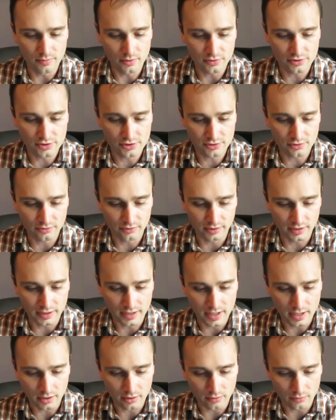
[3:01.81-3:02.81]
most certainly
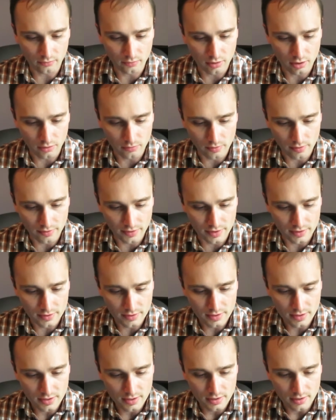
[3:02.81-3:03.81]
can't go wrong with it.
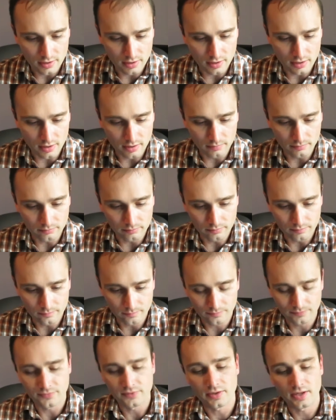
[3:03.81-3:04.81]
A
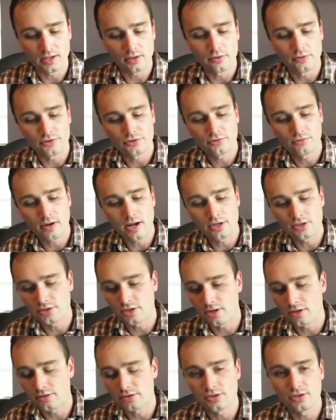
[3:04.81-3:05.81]
little scratch
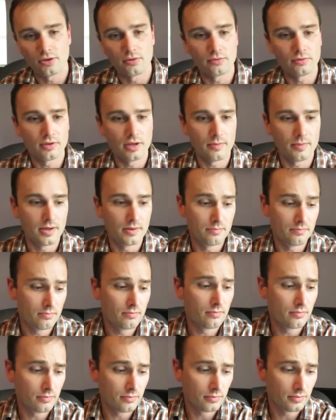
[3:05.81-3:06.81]
there. So I mean,
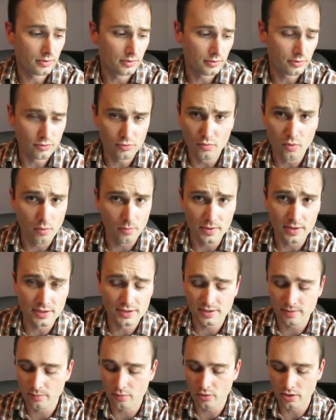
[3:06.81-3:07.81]
you won't be
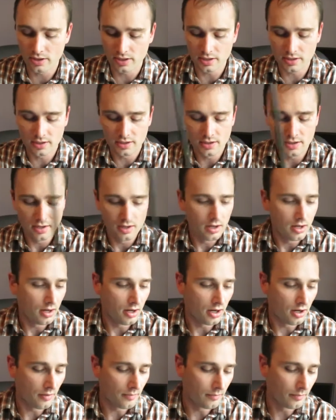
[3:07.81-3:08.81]
disappointed.
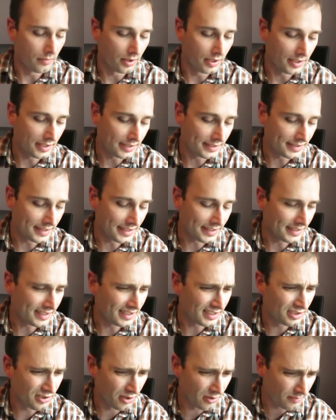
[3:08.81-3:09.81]
But
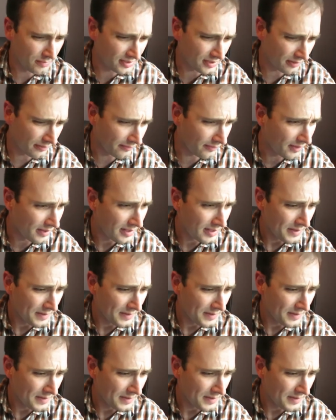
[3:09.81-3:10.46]
in terms of,